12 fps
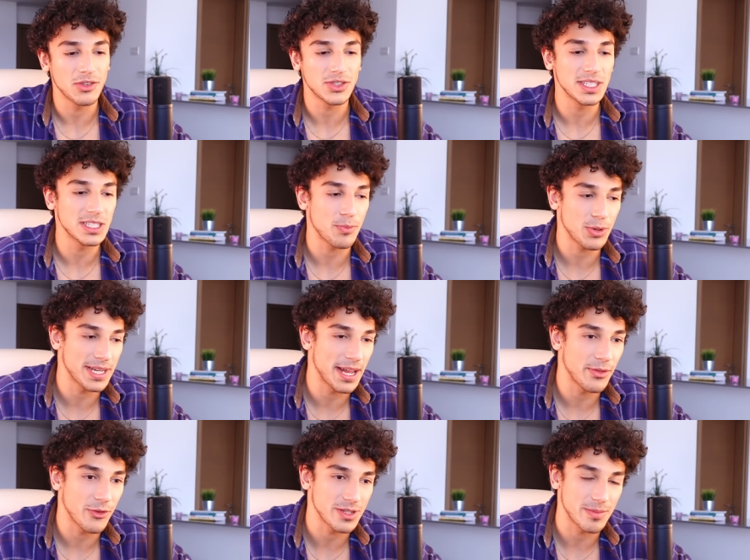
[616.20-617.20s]
You just need to
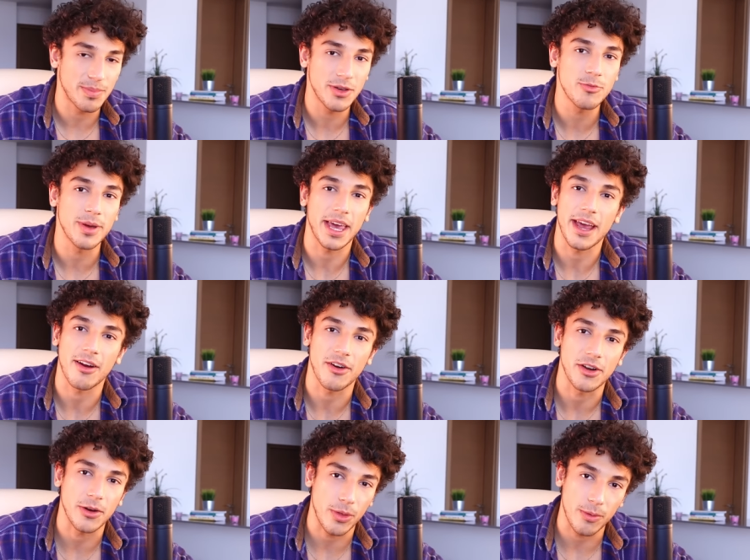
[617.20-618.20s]
pretend there is a pubic hair
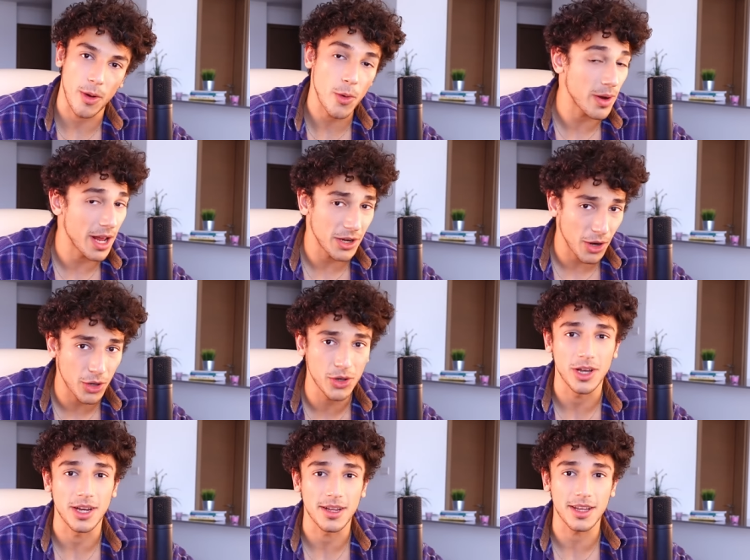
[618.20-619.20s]
in your throat and you're
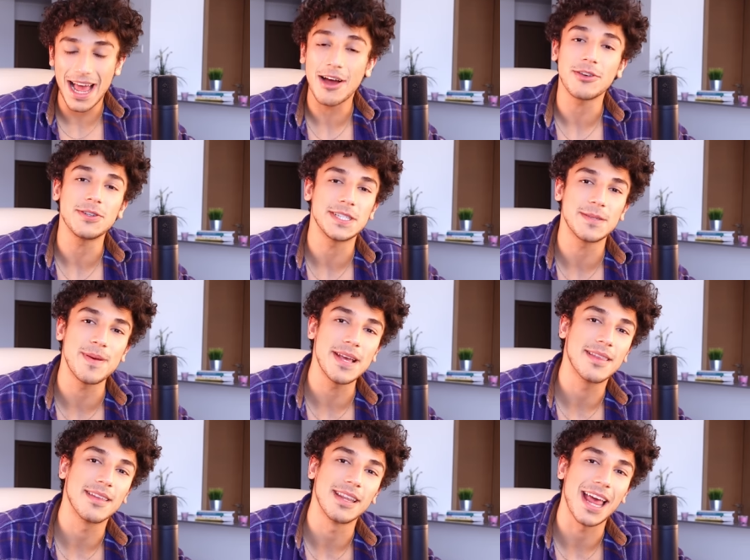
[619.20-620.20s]
good. Now you
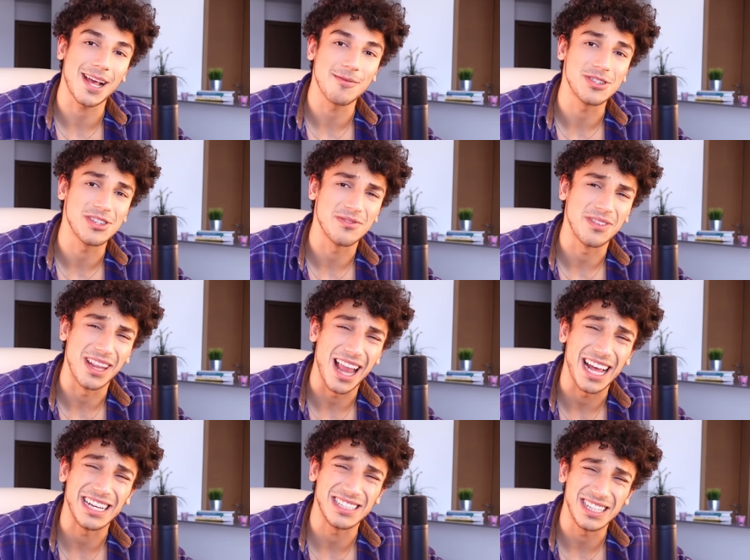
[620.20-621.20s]
speak the language of
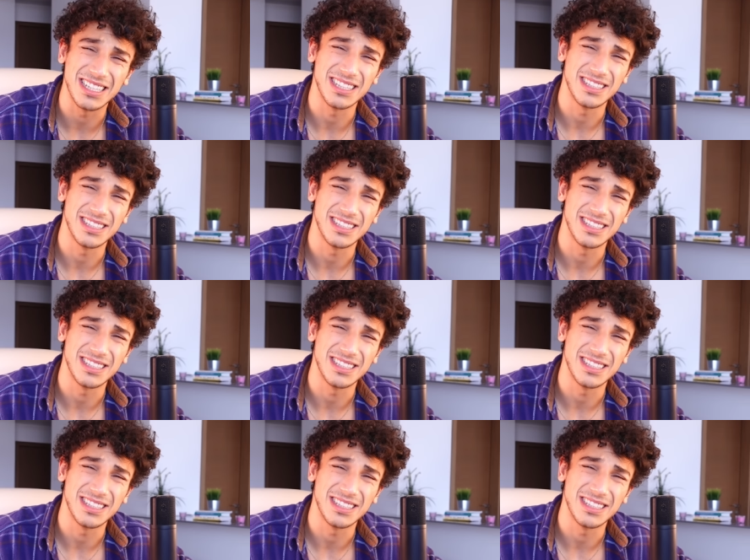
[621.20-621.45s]
light.